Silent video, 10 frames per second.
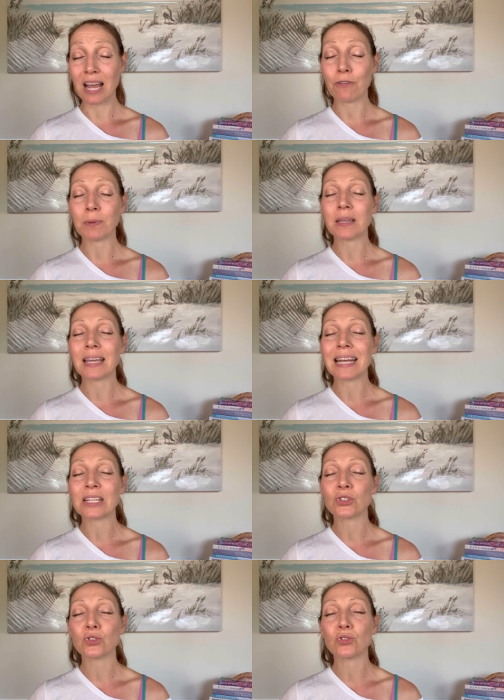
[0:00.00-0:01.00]
I've been
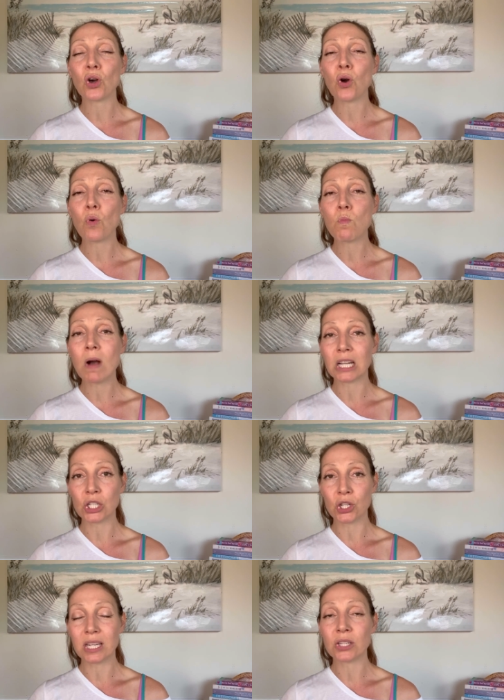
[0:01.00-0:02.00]
getting so
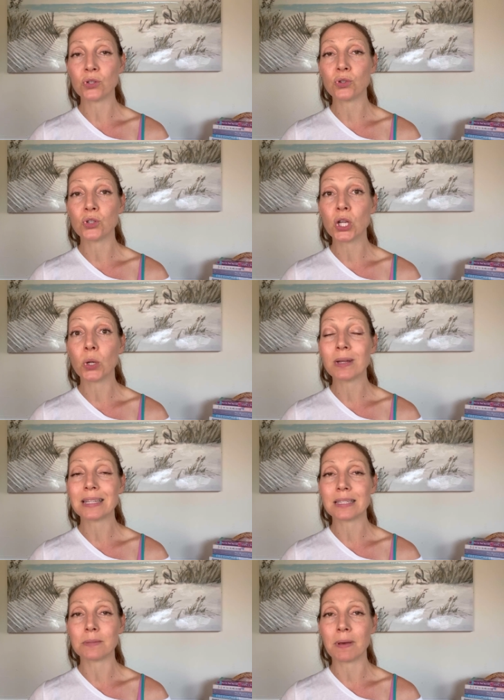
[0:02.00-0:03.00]
much into Joey
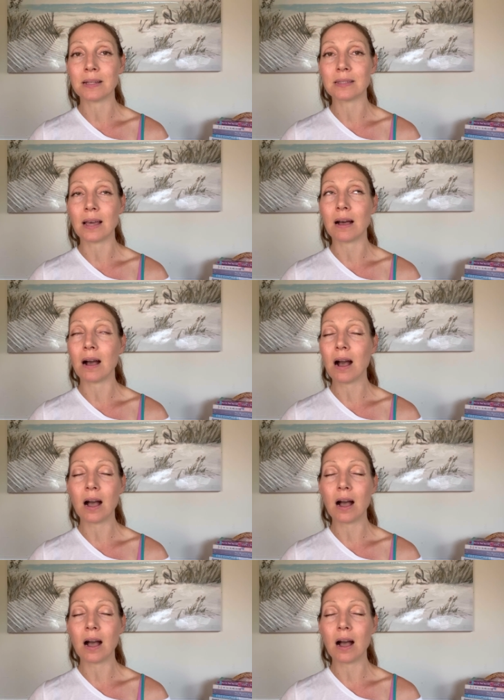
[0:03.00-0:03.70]
Dispenza.